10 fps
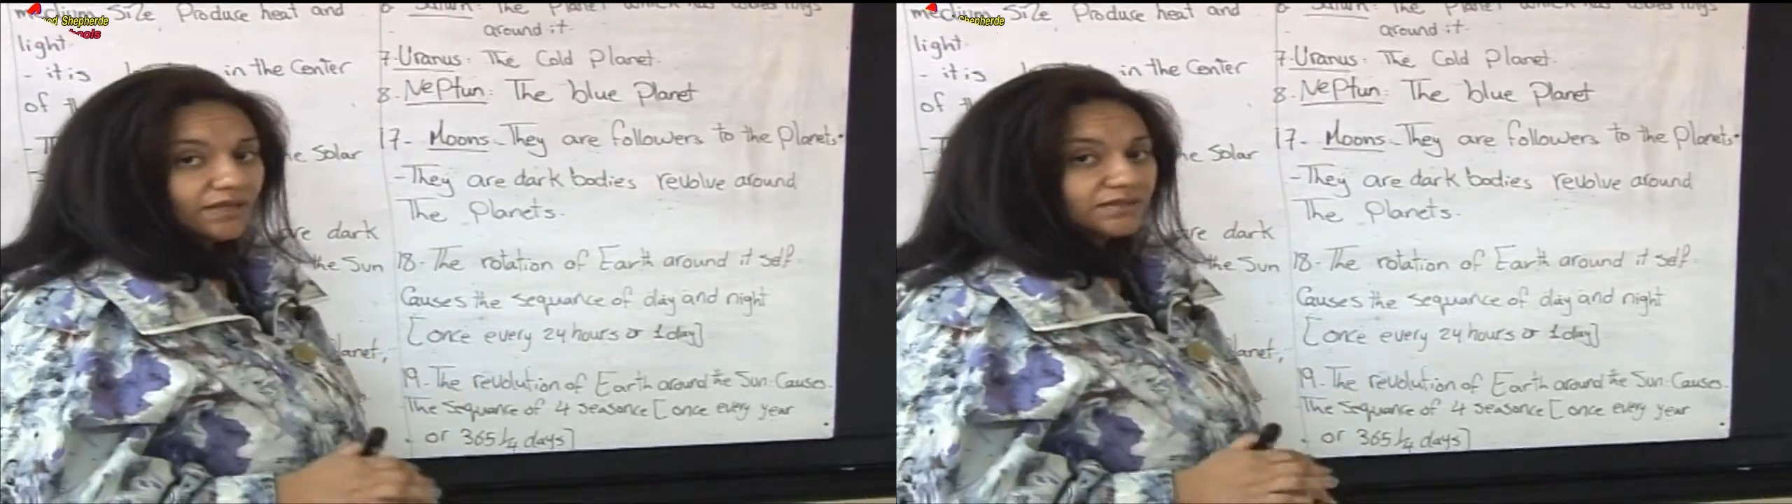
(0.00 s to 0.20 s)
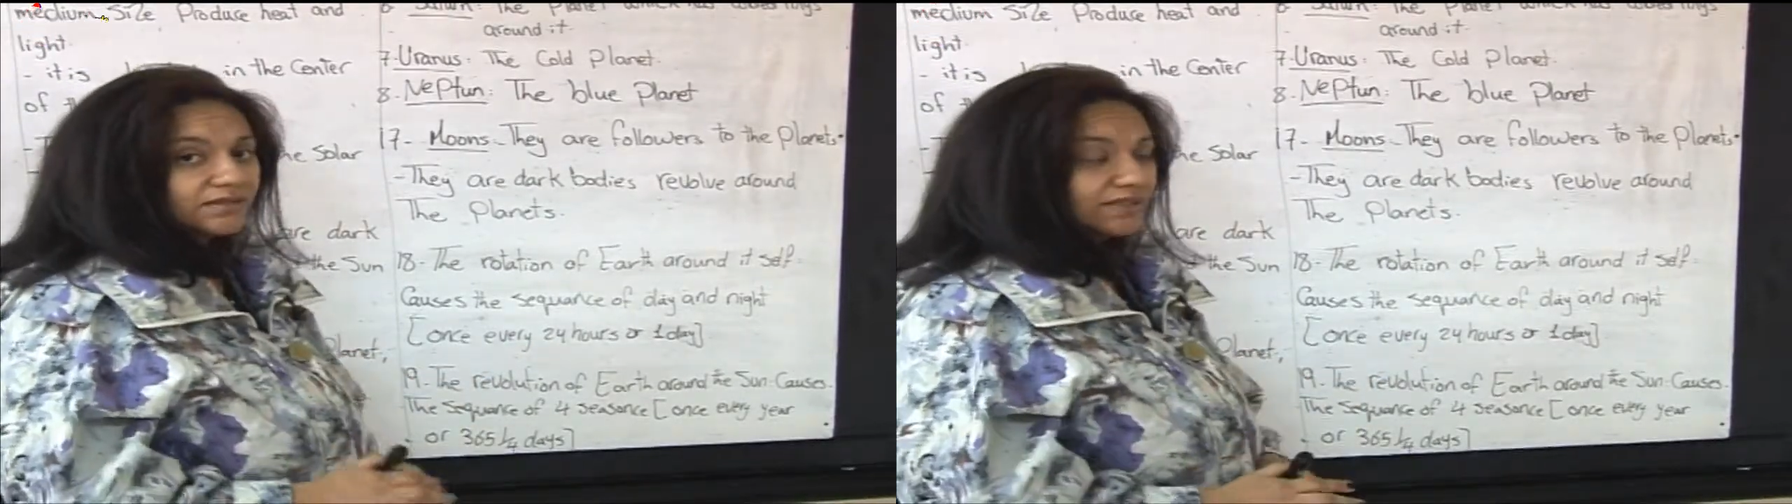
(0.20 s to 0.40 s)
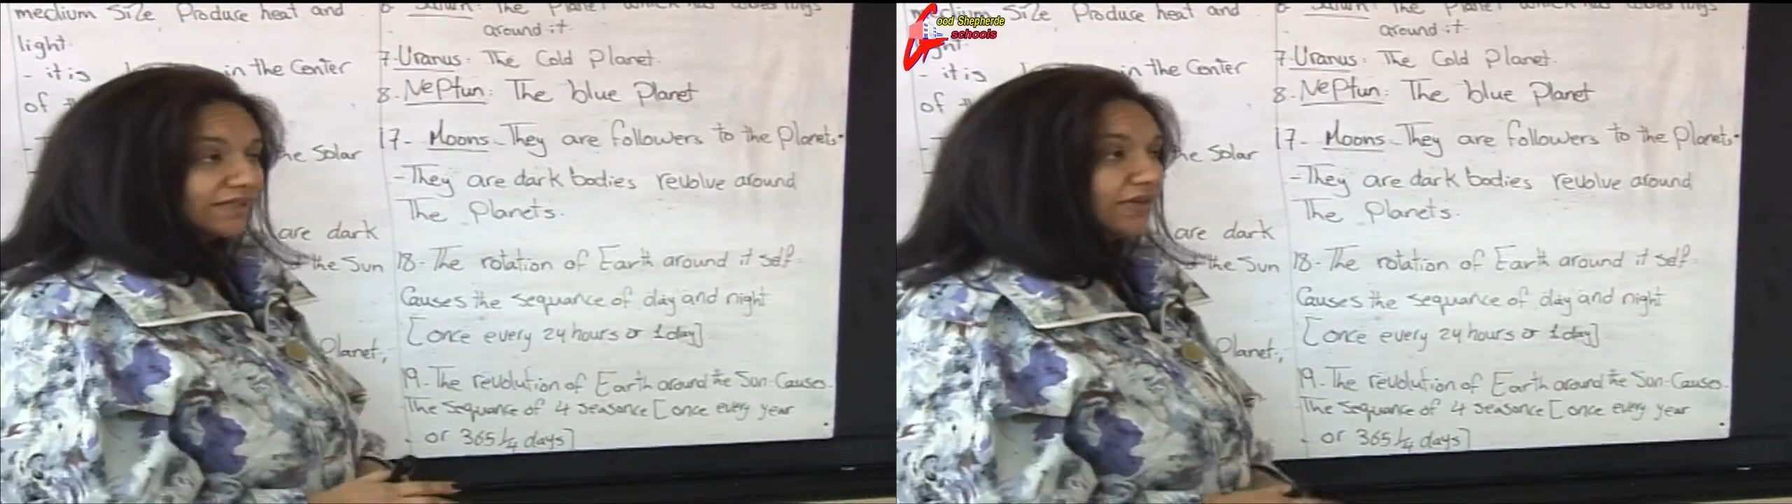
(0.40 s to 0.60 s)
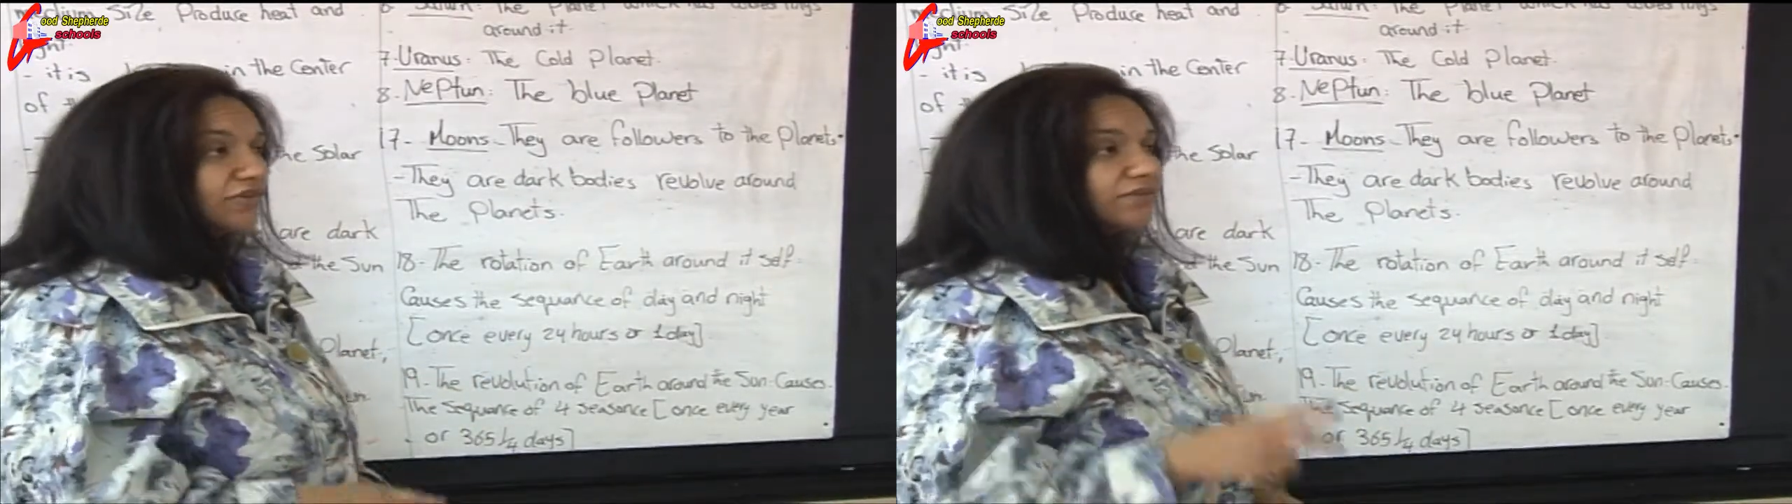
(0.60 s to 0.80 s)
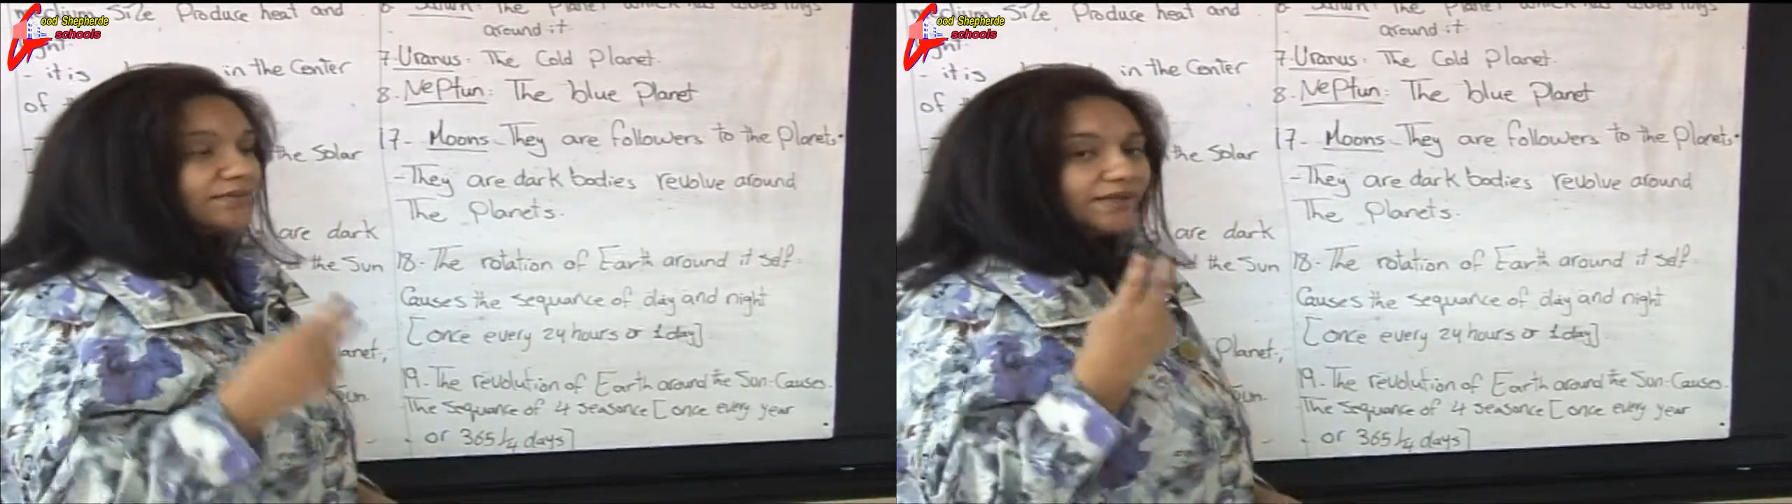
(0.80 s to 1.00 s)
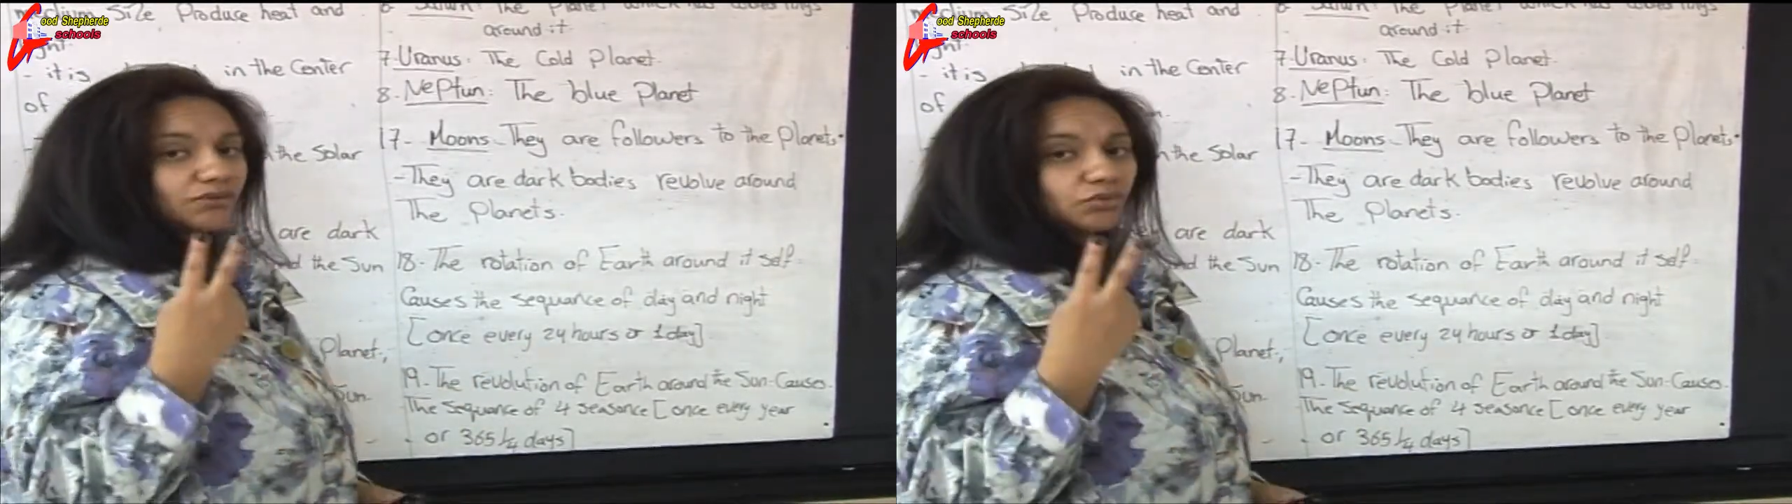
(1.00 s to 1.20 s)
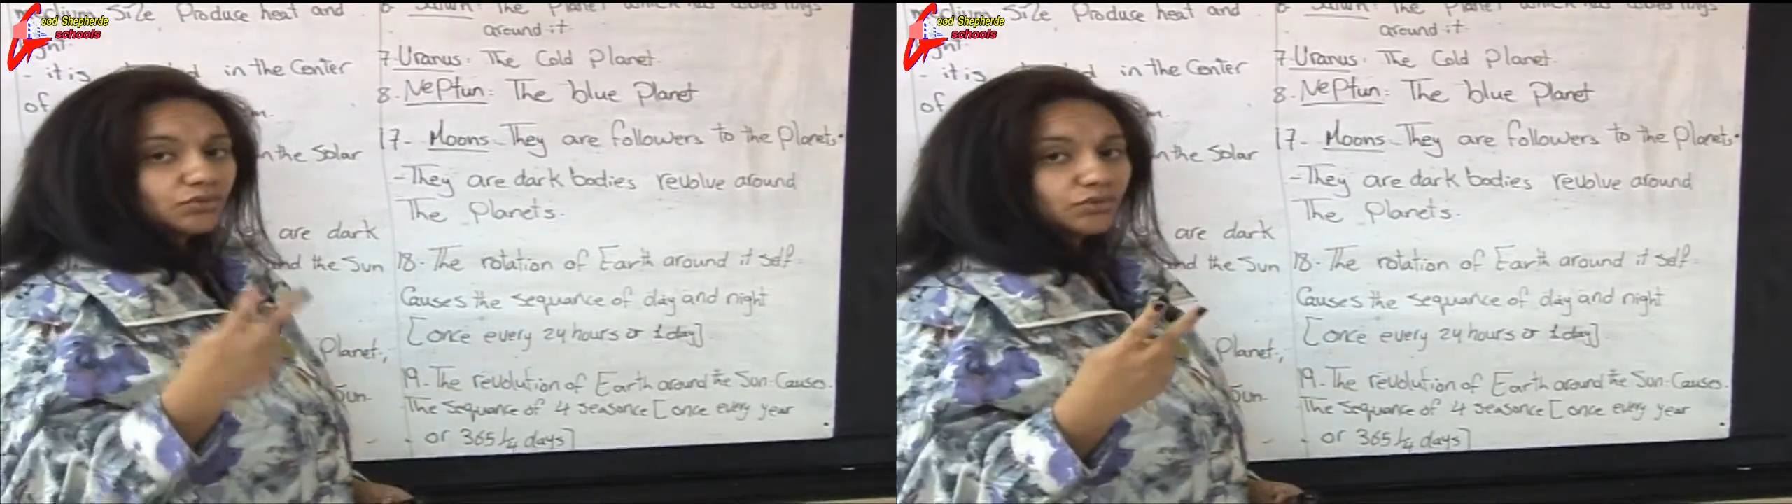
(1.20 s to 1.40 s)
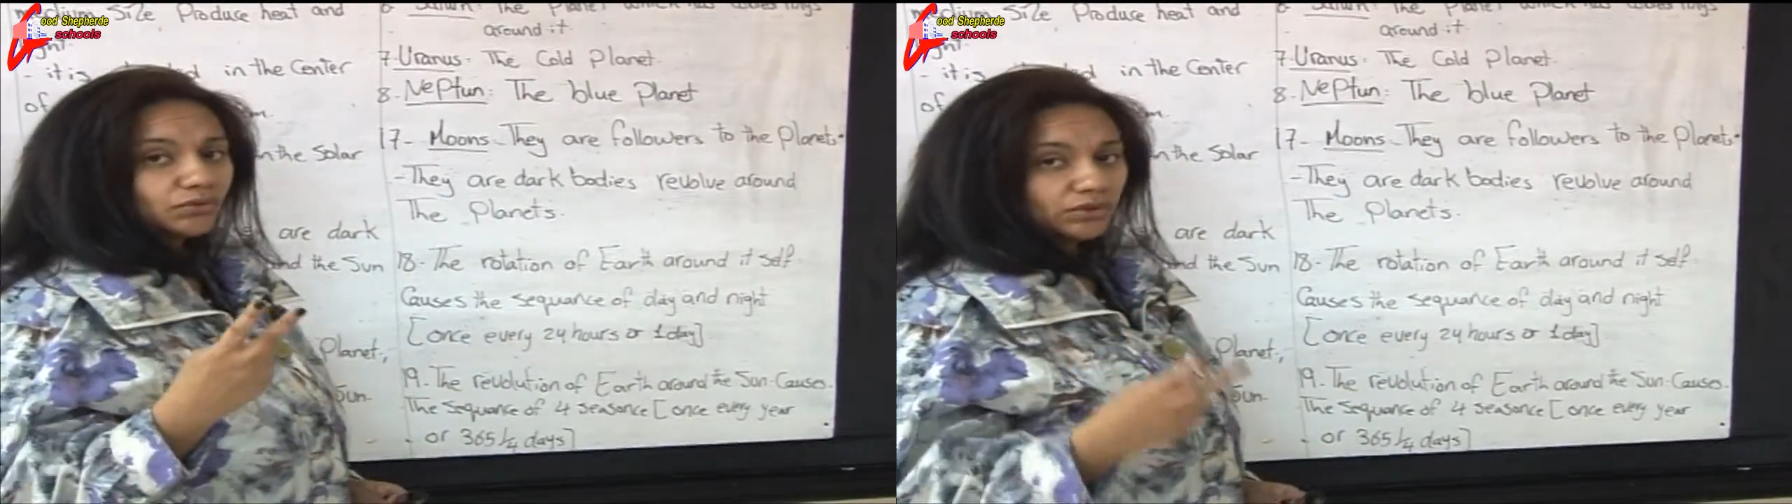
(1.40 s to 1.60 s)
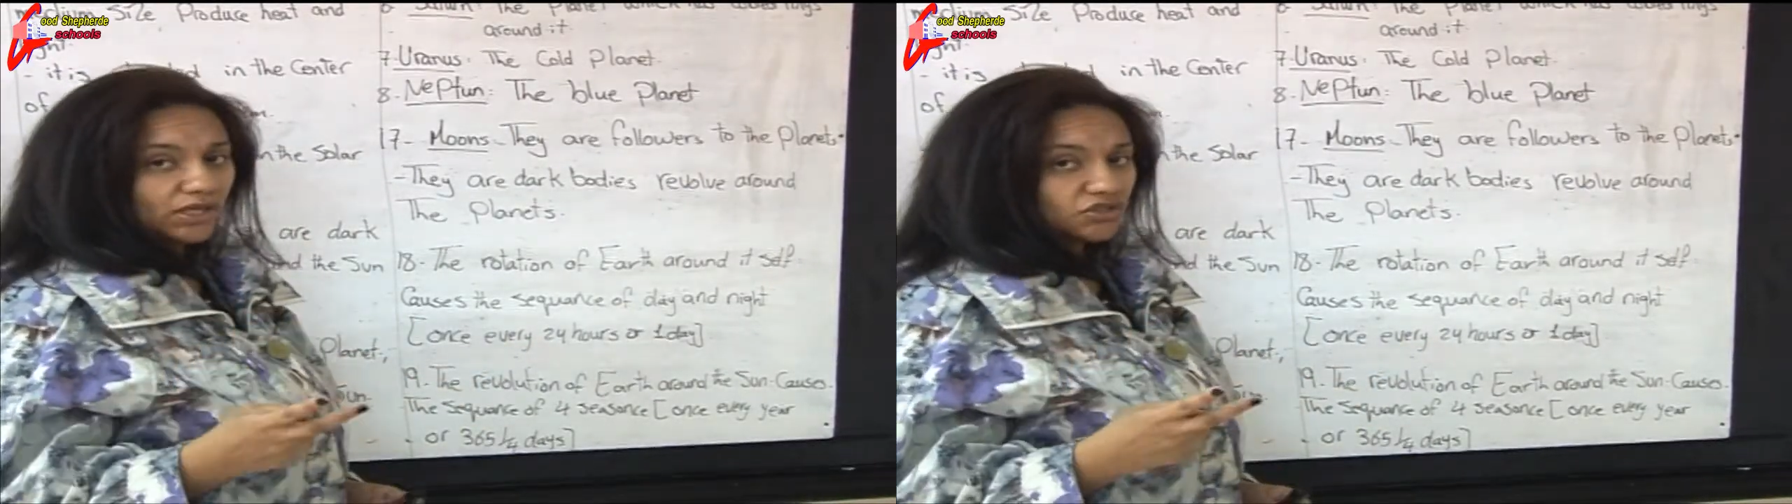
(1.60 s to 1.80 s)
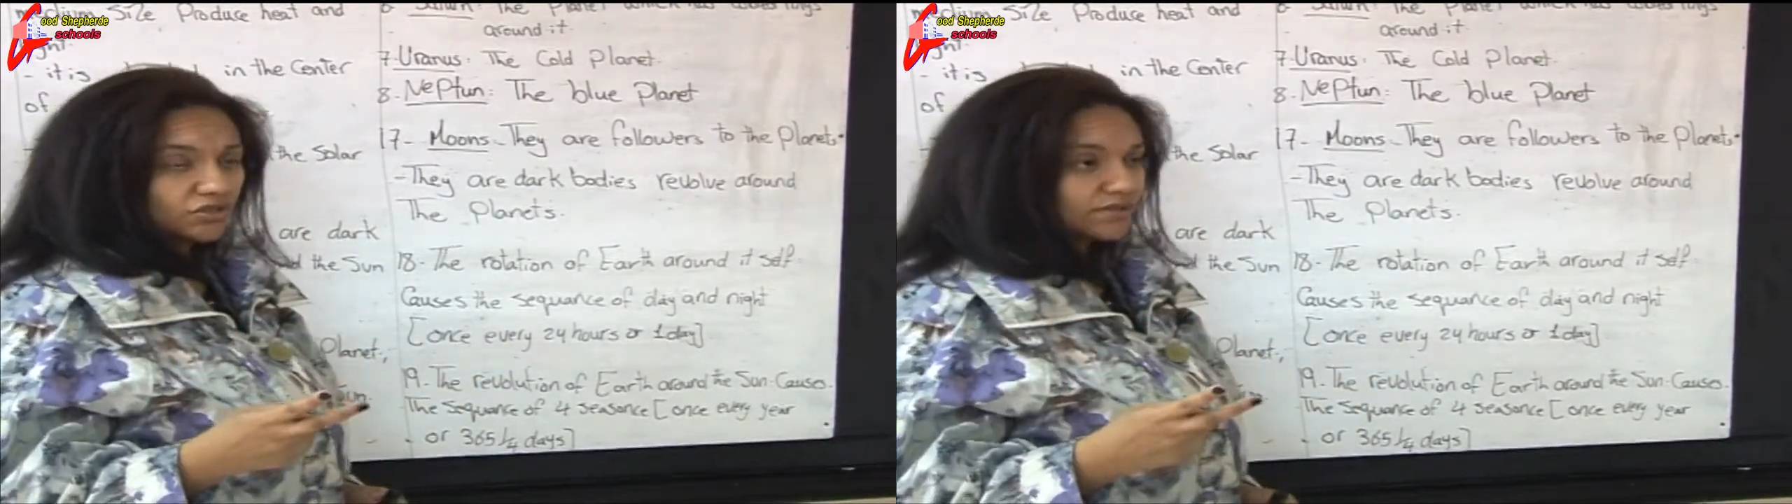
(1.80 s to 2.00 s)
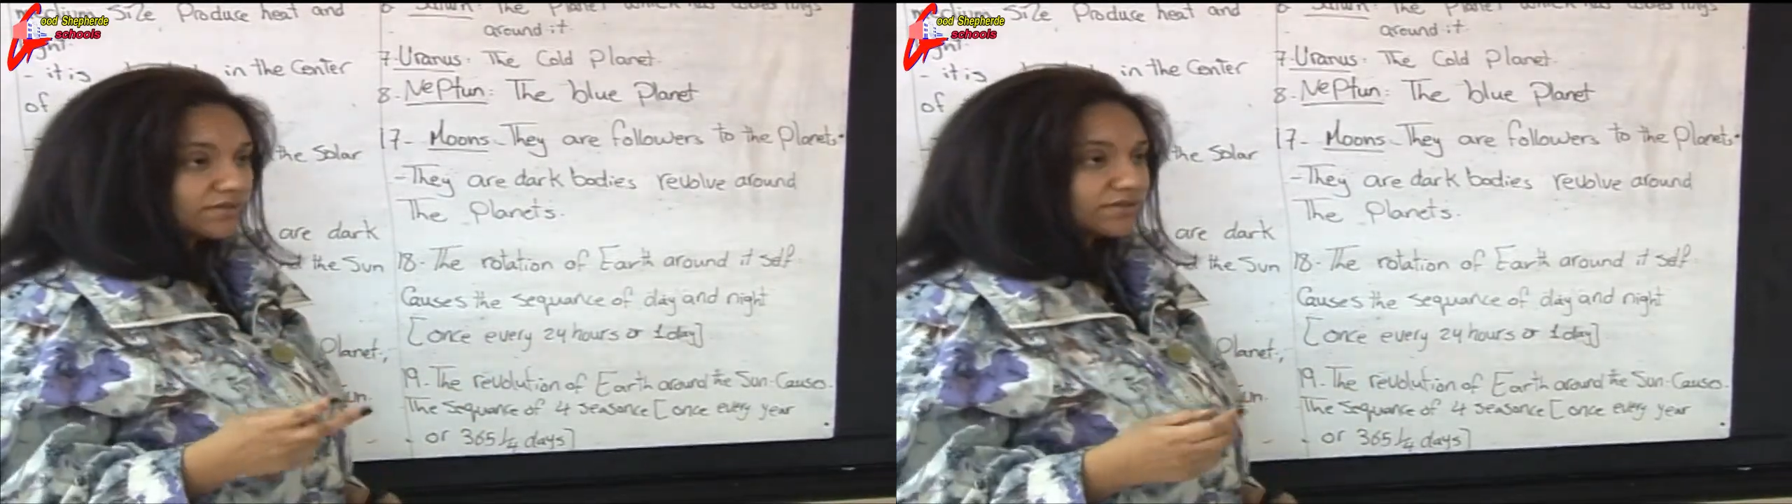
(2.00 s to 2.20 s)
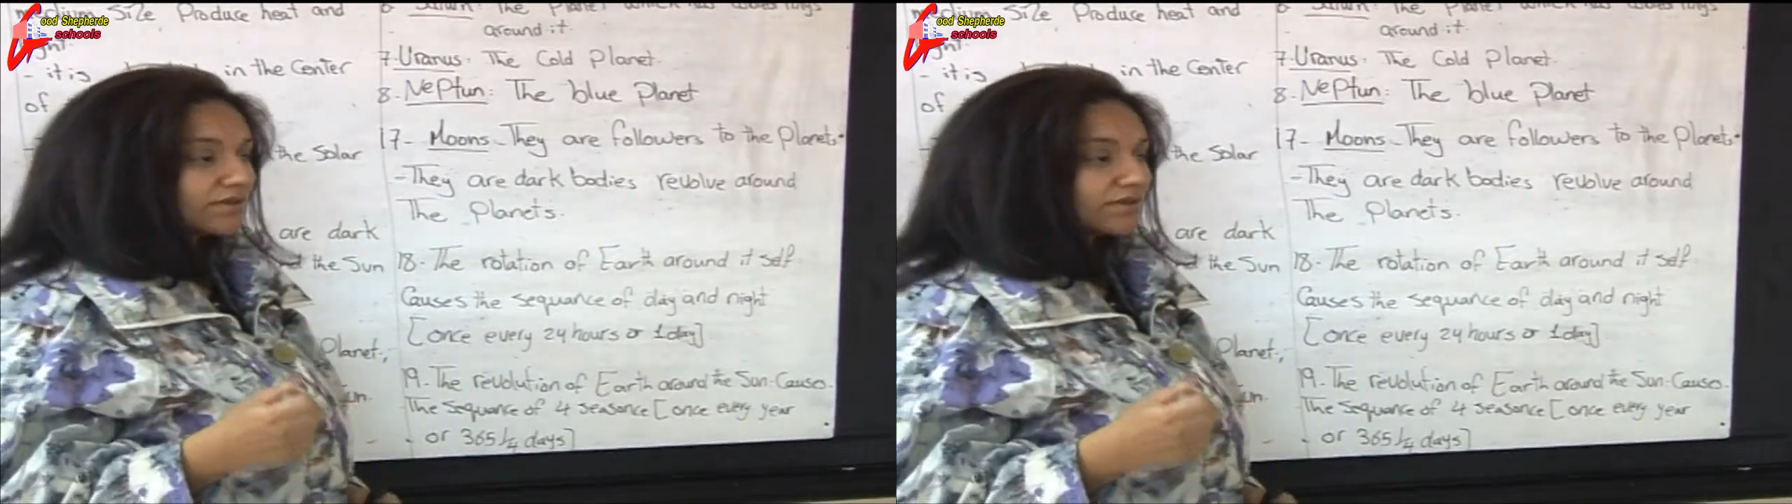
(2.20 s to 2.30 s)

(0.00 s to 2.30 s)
The Earth makes 2 rotations.